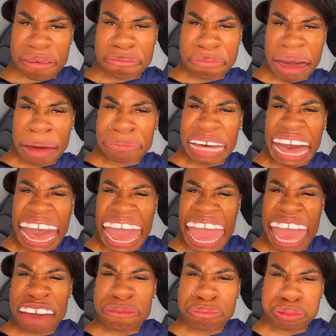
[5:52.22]
Mama,
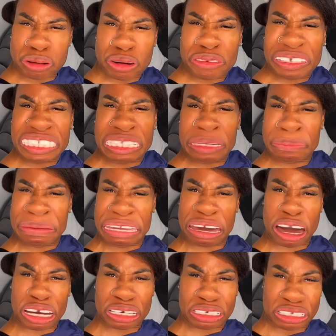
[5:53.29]
I have proven to be
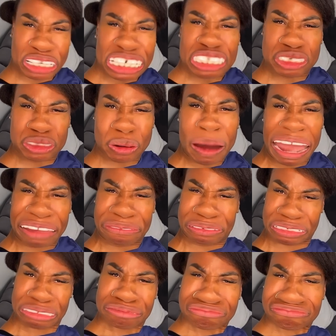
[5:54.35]
a good driver.